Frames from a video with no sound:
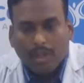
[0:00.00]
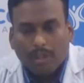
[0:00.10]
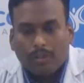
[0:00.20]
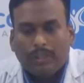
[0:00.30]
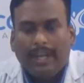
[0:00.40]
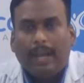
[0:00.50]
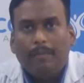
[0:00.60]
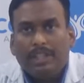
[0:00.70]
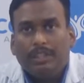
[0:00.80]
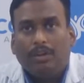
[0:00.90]
So the
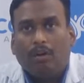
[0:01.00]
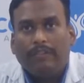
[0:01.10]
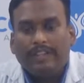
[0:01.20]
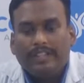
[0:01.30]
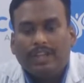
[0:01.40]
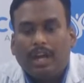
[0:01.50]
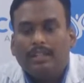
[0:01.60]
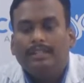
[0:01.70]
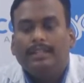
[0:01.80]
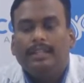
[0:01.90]
damage often
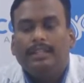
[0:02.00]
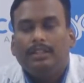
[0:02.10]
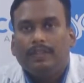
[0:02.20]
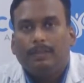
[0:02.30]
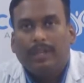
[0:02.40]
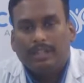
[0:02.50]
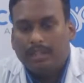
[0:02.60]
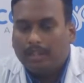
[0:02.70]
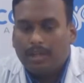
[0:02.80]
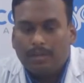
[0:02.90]
starts in the region of the brain
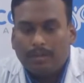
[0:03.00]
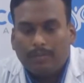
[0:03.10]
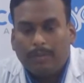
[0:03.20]
that controls